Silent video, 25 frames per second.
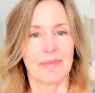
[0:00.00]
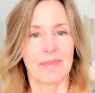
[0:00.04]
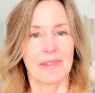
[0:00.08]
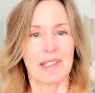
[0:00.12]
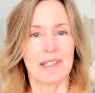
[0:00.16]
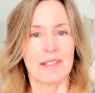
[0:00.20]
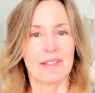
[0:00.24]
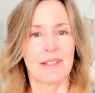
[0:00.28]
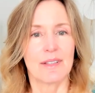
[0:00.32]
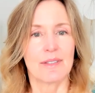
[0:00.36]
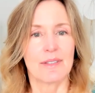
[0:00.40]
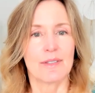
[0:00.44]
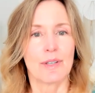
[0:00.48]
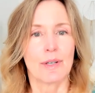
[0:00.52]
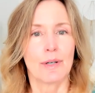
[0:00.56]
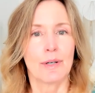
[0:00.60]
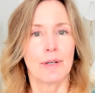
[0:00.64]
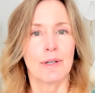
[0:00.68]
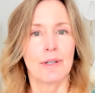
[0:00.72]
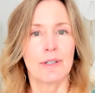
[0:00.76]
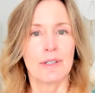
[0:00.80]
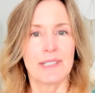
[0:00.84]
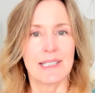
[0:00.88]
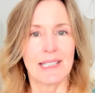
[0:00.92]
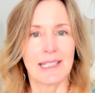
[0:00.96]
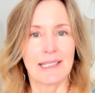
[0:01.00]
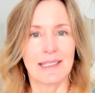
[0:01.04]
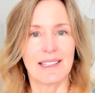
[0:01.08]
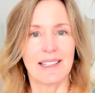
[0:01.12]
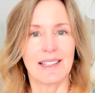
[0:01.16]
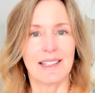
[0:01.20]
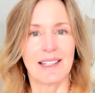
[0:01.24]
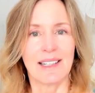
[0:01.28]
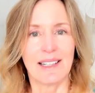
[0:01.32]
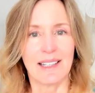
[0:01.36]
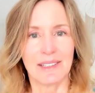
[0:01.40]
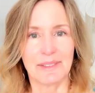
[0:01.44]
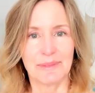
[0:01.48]
This is her
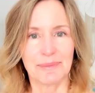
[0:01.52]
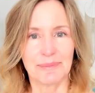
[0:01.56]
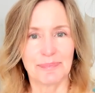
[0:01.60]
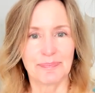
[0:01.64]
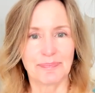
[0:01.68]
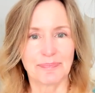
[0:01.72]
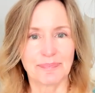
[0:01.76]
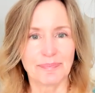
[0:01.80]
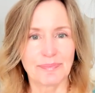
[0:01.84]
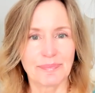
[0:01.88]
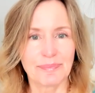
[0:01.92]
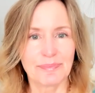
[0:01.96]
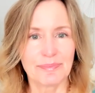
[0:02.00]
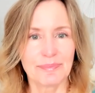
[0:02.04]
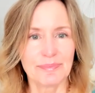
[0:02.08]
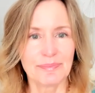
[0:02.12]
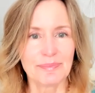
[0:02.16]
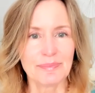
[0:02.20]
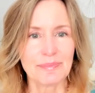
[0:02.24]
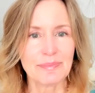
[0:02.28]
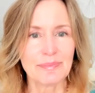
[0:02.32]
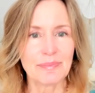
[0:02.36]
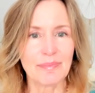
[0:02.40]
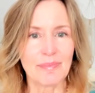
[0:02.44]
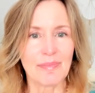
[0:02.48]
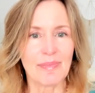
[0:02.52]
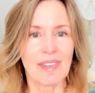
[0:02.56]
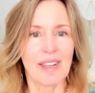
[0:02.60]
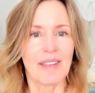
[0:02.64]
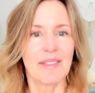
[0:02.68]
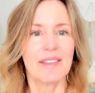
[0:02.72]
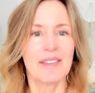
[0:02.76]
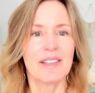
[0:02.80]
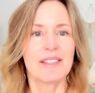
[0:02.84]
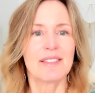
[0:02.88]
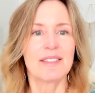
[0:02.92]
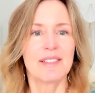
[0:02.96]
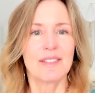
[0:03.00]
dignity.
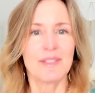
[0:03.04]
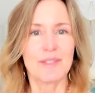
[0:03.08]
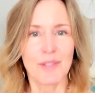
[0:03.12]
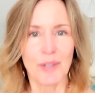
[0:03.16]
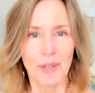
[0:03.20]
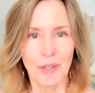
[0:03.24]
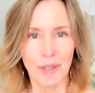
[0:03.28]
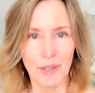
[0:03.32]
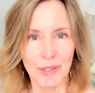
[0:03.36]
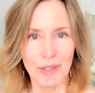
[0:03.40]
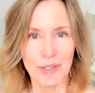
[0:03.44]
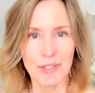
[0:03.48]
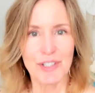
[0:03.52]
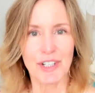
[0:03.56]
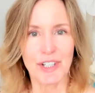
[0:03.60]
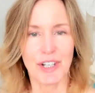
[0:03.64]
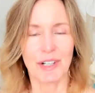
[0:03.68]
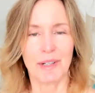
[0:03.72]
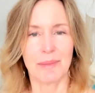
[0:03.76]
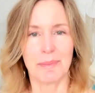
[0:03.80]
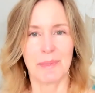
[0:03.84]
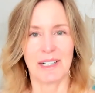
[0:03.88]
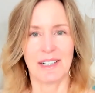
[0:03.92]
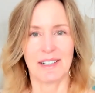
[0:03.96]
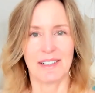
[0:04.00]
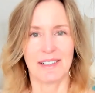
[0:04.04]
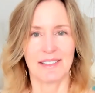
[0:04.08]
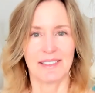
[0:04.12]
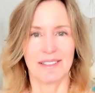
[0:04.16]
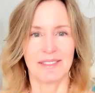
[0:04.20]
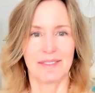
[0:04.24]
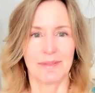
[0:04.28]
This is her Dharma.